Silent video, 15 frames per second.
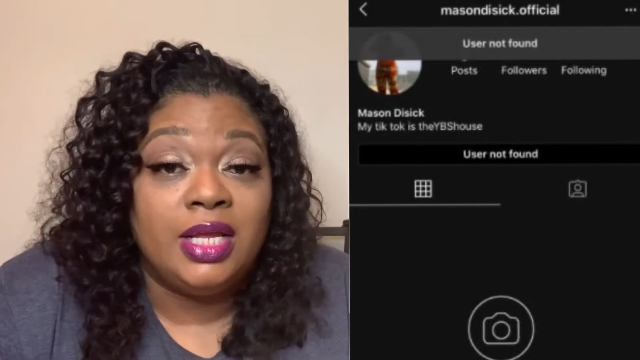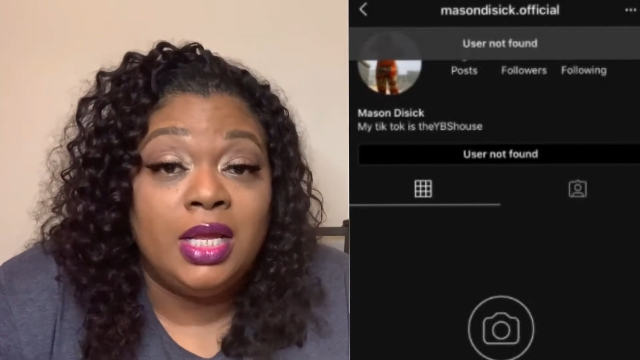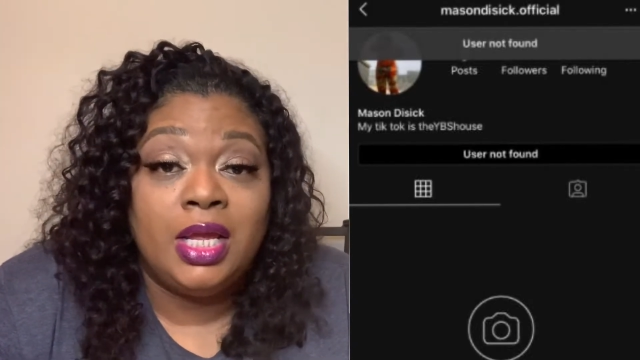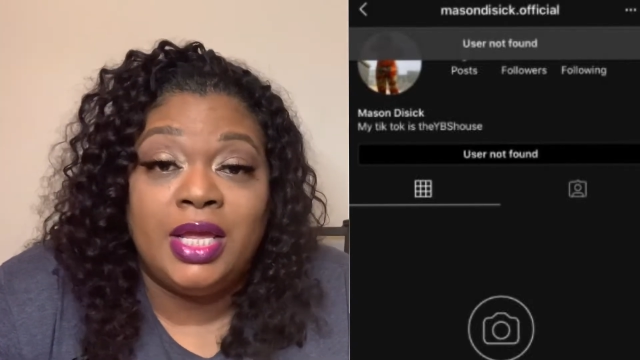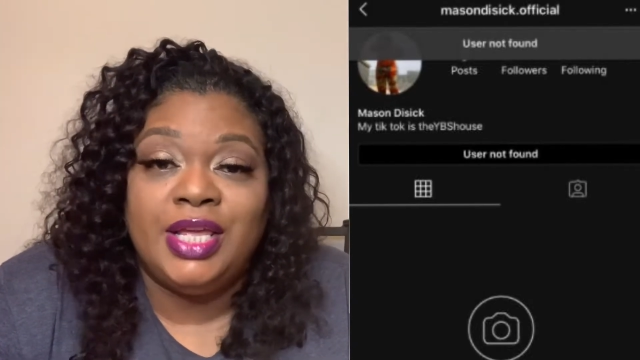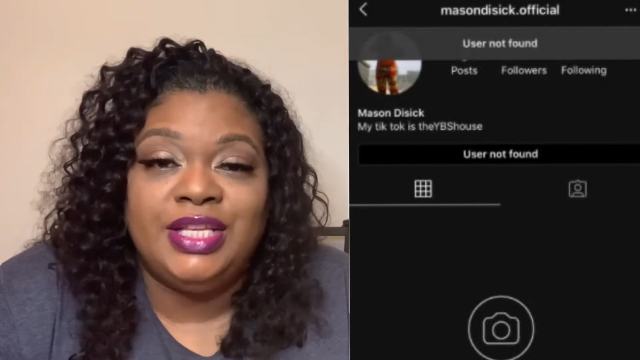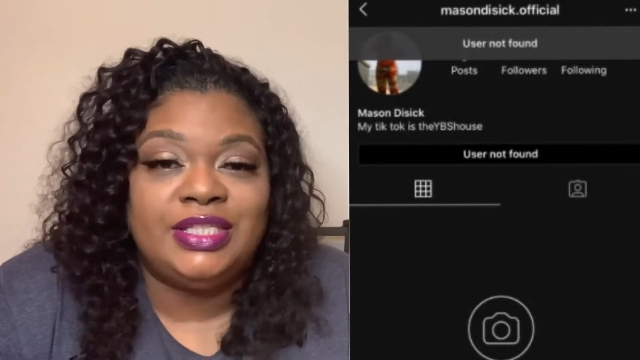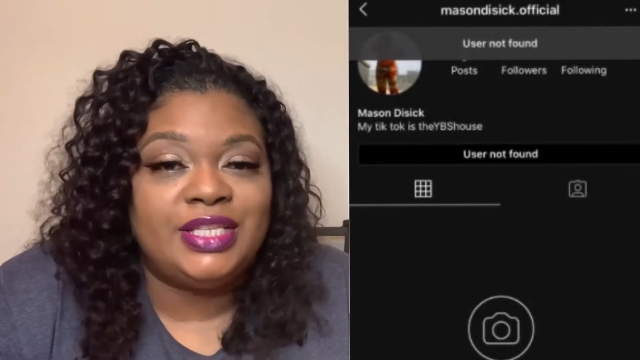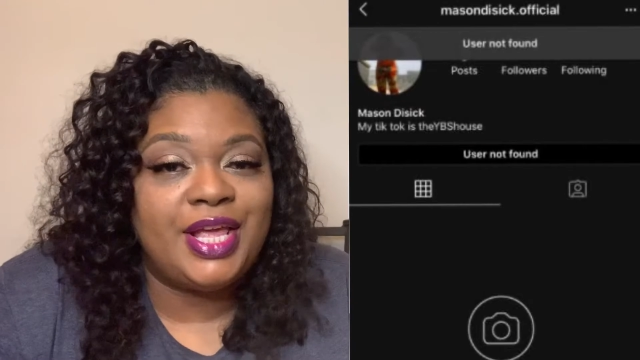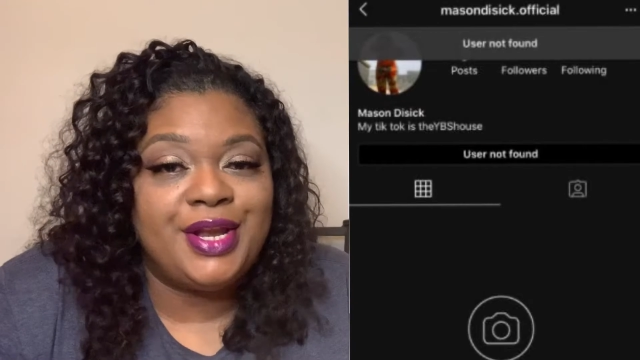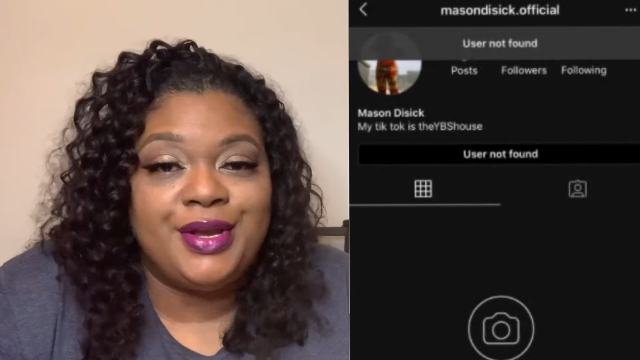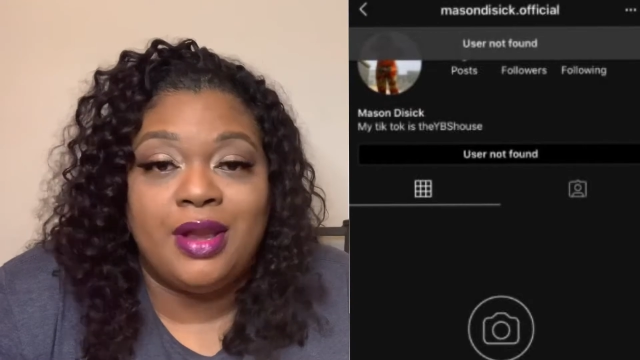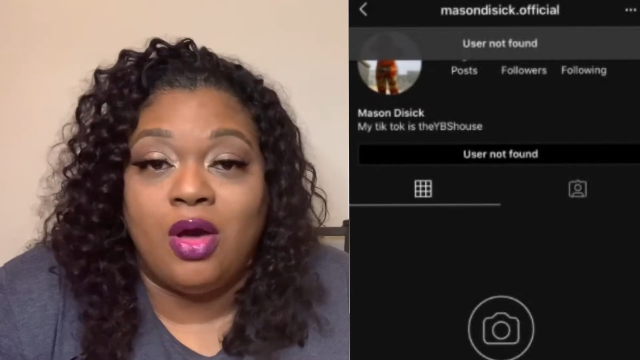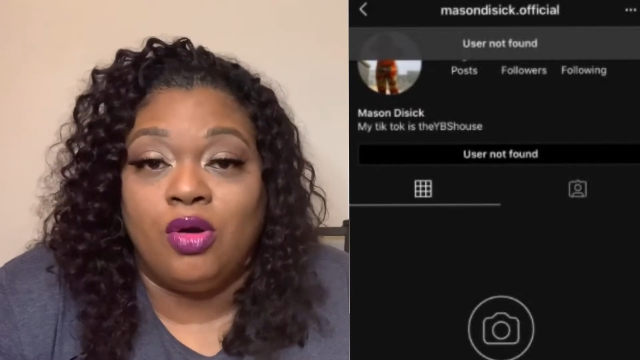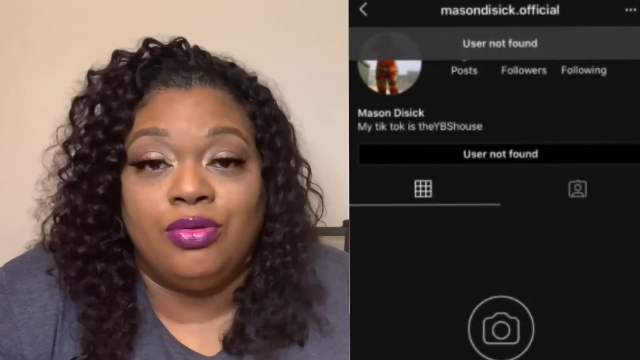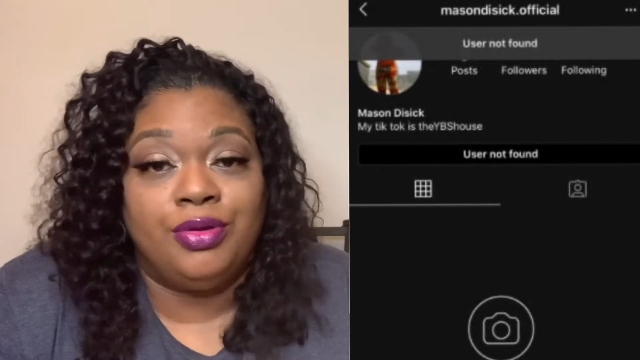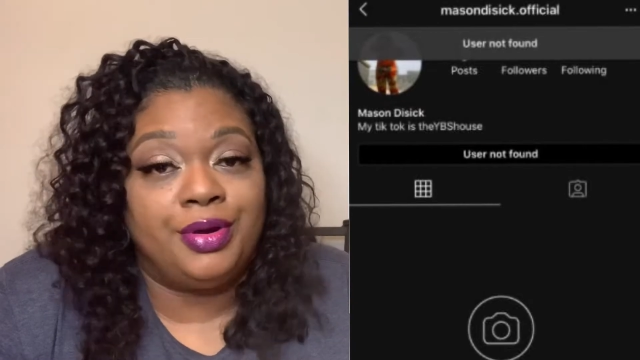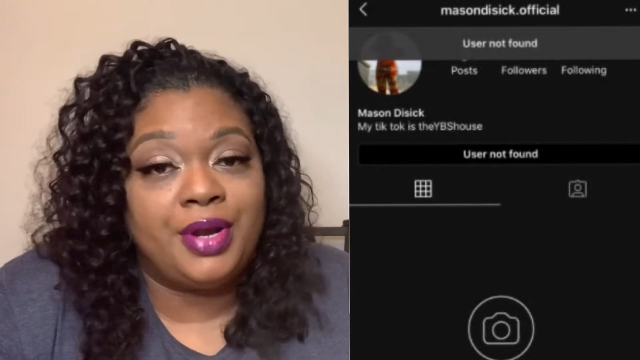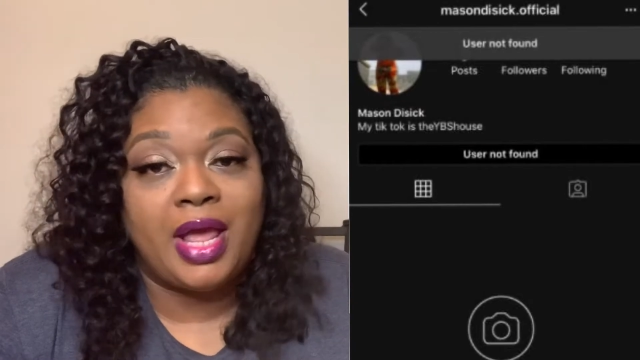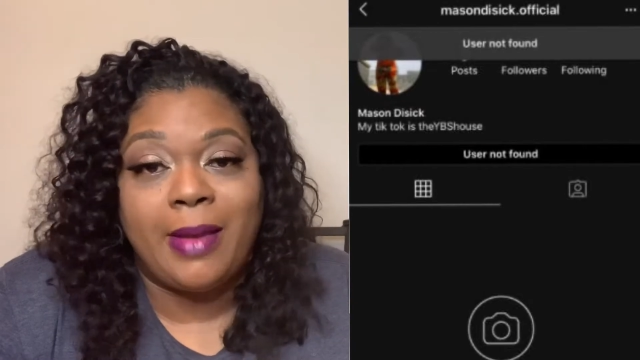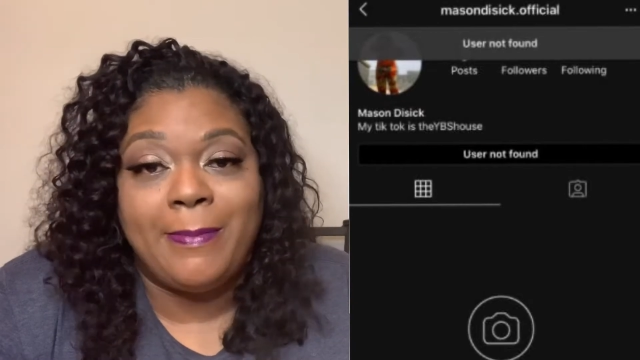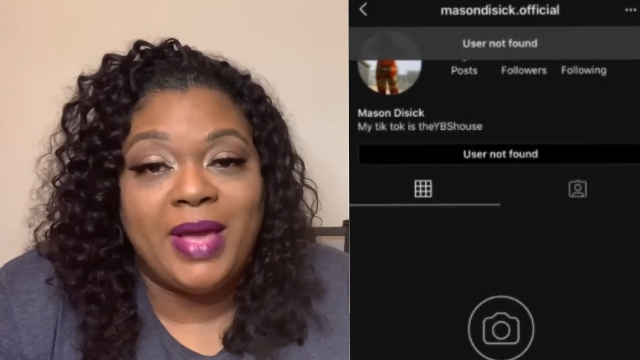He said, no, they're
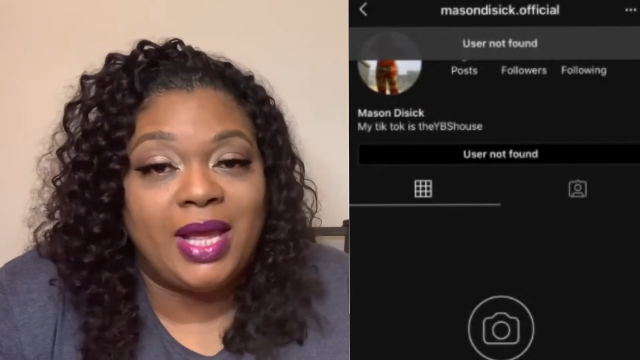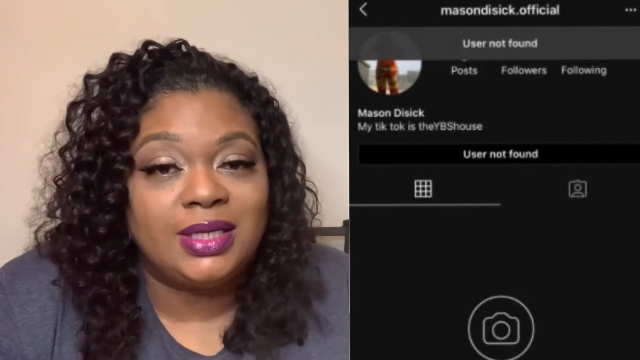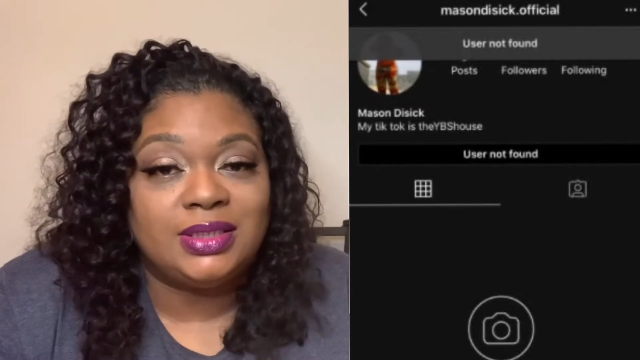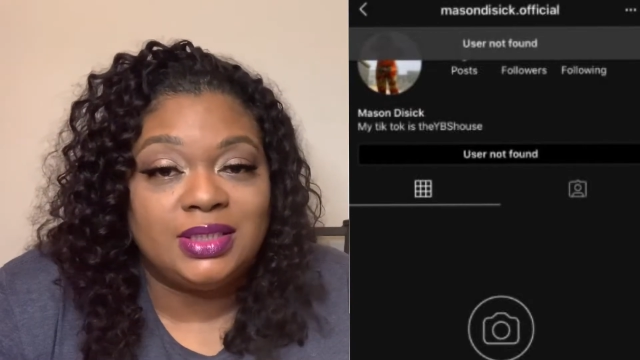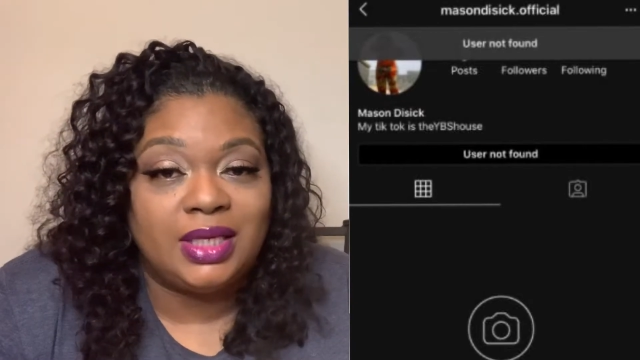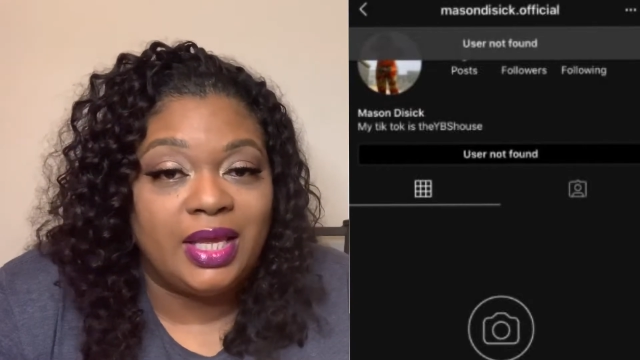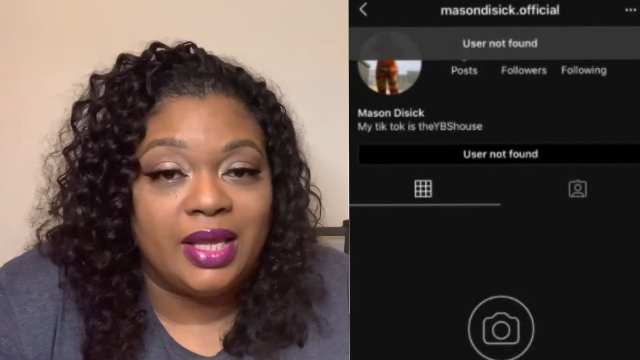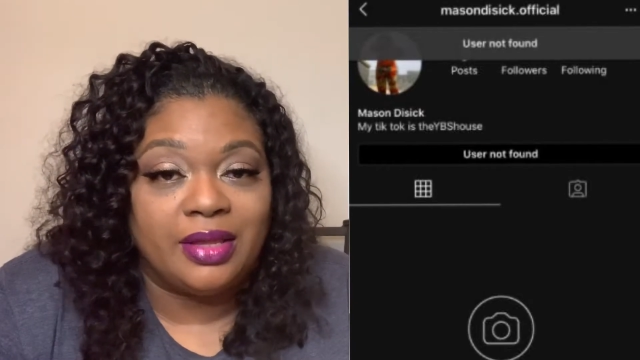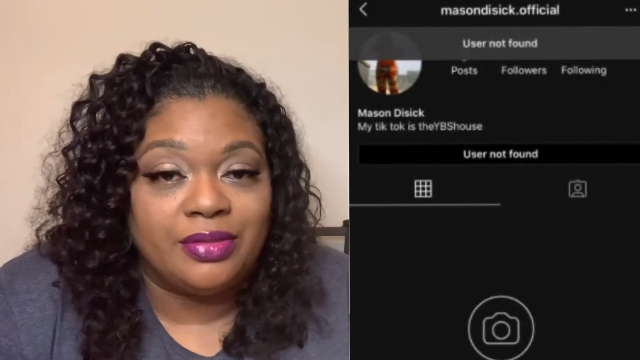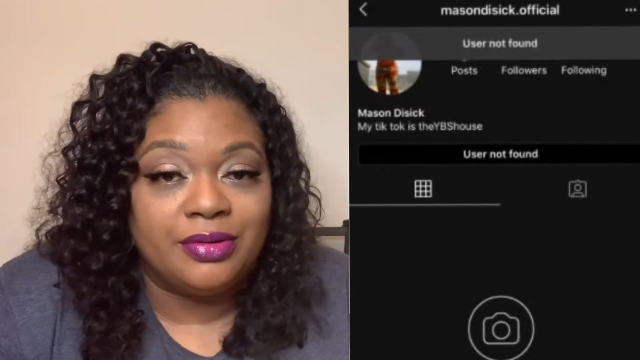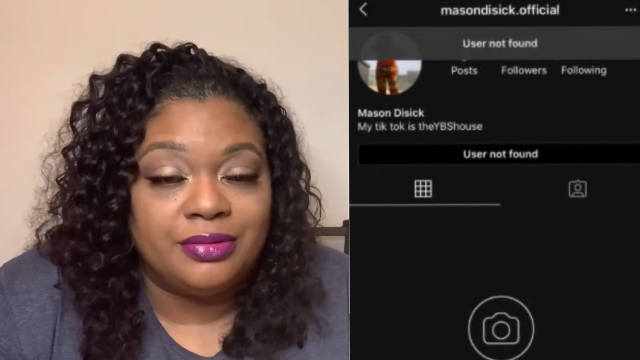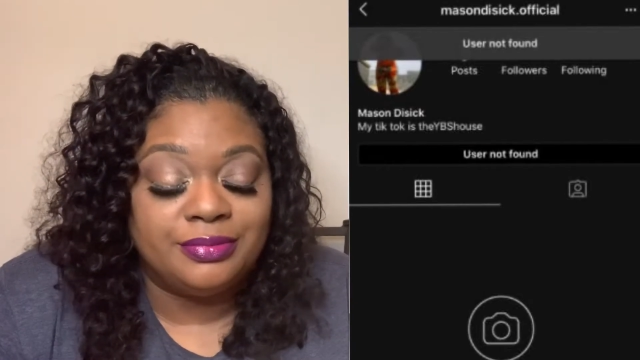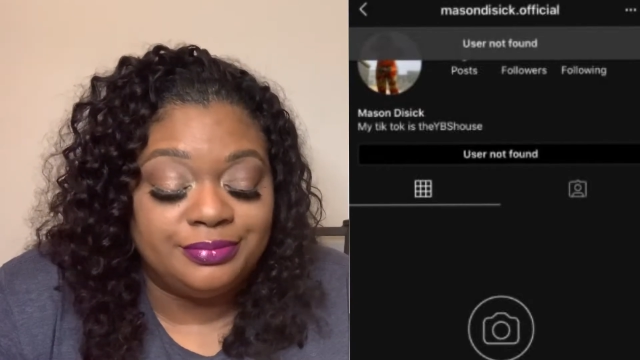not back together.